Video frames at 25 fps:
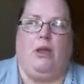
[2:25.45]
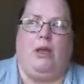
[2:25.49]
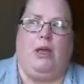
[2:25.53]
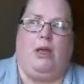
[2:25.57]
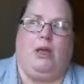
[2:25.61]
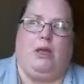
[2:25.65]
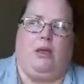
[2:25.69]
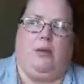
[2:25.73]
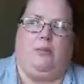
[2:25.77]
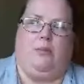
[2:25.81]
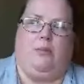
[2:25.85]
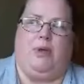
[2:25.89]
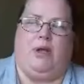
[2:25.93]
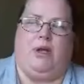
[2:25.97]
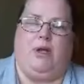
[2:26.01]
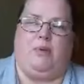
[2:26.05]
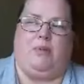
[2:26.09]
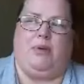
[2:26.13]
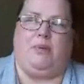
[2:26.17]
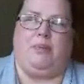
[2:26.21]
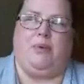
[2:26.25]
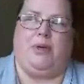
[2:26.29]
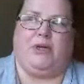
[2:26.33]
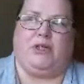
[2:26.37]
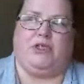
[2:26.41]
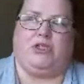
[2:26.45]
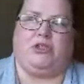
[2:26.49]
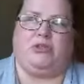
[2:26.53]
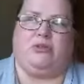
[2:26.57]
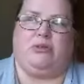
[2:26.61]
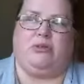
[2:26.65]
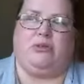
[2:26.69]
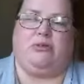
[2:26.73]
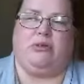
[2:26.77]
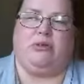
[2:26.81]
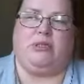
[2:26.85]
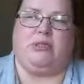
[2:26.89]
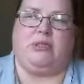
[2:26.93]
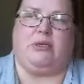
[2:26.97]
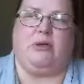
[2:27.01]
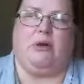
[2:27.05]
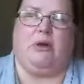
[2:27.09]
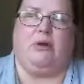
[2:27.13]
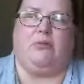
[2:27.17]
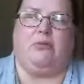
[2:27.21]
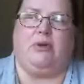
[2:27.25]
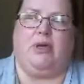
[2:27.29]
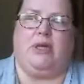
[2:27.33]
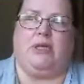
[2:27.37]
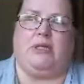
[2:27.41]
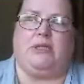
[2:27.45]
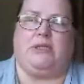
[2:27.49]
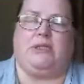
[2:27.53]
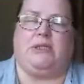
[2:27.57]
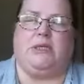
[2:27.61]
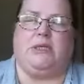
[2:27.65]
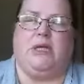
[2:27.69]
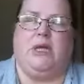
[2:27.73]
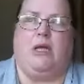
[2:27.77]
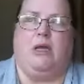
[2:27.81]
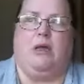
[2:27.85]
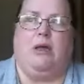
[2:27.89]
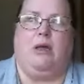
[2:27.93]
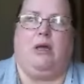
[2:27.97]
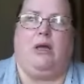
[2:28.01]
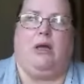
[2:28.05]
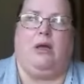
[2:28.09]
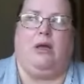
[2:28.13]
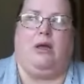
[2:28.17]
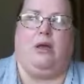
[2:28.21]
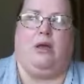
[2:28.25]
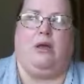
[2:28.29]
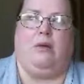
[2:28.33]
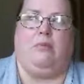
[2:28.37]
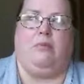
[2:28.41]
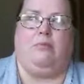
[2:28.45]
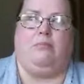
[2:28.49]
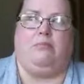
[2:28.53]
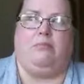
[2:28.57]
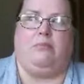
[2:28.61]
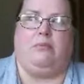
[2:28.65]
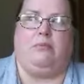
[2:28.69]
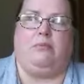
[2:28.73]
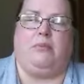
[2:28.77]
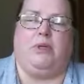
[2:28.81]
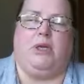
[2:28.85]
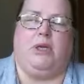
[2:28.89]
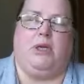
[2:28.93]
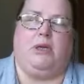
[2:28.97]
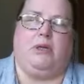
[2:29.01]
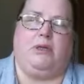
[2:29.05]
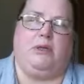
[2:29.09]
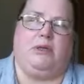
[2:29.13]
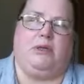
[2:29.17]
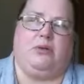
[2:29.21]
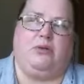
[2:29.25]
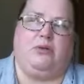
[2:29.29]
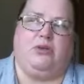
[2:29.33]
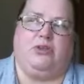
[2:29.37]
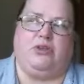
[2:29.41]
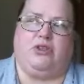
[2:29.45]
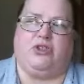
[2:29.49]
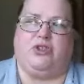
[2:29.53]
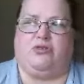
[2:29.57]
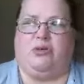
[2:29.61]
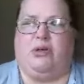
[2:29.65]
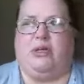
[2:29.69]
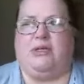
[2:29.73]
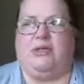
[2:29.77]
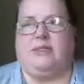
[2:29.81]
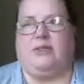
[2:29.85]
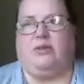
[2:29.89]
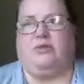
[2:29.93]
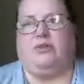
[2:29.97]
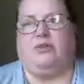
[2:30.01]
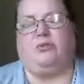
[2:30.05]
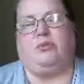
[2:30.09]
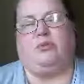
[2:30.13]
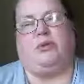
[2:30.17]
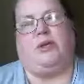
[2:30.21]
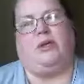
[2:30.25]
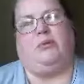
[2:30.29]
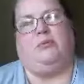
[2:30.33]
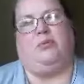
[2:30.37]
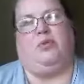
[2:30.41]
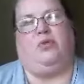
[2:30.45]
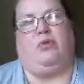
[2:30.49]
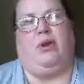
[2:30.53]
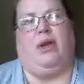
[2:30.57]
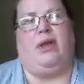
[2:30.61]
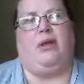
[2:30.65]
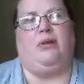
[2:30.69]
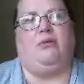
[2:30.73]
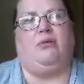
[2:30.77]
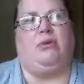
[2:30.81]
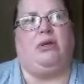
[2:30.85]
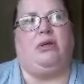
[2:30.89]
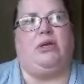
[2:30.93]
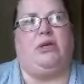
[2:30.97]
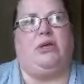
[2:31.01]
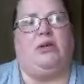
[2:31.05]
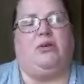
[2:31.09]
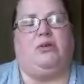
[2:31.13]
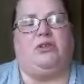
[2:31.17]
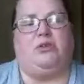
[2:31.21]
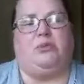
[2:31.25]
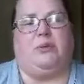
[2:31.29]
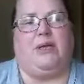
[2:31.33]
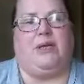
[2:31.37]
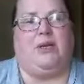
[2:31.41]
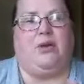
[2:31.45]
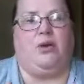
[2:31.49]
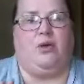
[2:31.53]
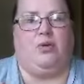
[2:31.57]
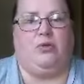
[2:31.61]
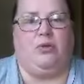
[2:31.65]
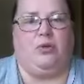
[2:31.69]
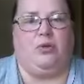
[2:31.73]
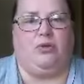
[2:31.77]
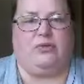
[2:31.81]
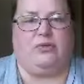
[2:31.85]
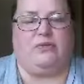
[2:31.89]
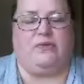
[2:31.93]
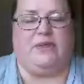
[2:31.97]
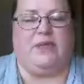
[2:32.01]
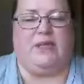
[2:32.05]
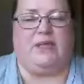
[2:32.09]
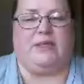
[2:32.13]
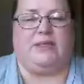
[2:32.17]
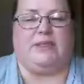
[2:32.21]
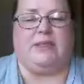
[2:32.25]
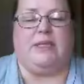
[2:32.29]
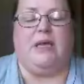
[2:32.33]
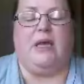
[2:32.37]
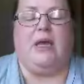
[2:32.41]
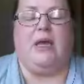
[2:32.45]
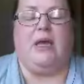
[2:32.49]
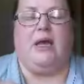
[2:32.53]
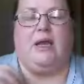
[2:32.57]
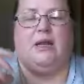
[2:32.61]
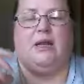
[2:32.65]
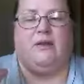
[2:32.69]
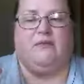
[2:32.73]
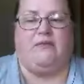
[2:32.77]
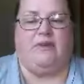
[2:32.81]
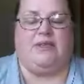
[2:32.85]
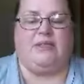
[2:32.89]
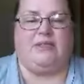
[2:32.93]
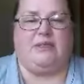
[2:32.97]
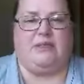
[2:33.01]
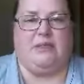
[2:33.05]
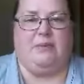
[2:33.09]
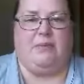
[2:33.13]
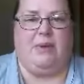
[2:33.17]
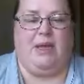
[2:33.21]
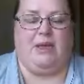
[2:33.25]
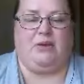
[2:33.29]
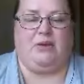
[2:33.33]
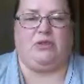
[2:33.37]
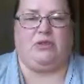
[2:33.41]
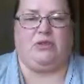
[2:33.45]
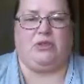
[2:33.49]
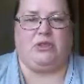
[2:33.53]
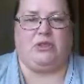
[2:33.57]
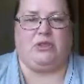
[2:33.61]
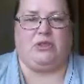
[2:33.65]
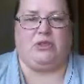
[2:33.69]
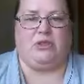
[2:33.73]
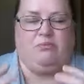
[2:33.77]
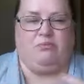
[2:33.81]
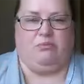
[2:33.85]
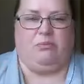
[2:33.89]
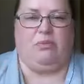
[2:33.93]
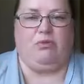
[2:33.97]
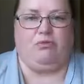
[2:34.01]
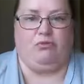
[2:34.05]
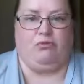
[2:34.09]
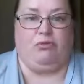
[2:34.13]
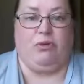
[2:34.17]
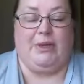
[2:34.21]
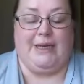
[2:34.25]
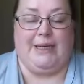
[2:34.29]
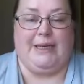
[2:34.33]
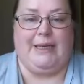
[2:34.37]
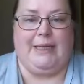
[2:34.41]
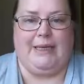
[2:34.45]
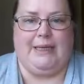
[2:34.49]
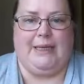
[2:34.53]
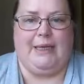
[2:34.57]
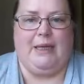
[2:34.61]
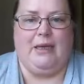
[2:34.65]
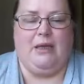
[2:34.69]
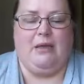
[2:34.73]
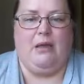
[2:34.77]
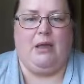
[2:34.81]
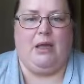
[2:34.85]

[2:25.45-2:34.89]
high blood pressure, increased heart rate, you stress, you're going to be getting more angry, you're going to be getting a whole load of things, and I've listed them out. There's some really